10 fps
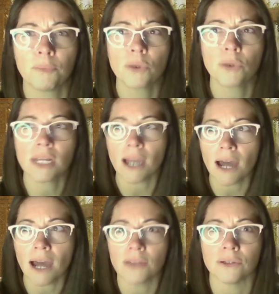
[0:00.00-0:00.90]
putting
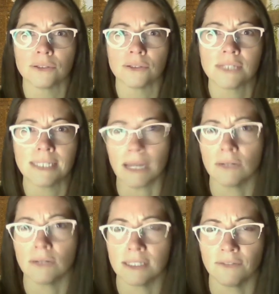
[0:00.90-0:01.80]
others
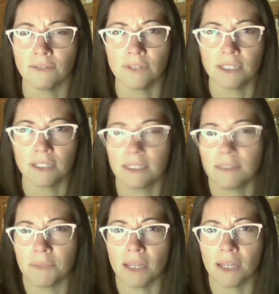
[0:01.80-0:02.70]
down as if it's
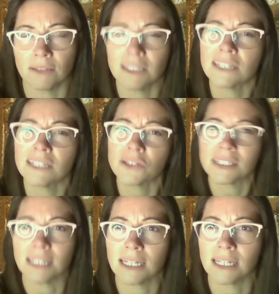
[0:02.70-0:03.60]
something else. Like, that's
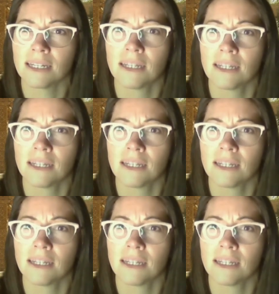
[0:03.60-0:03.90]
just silly.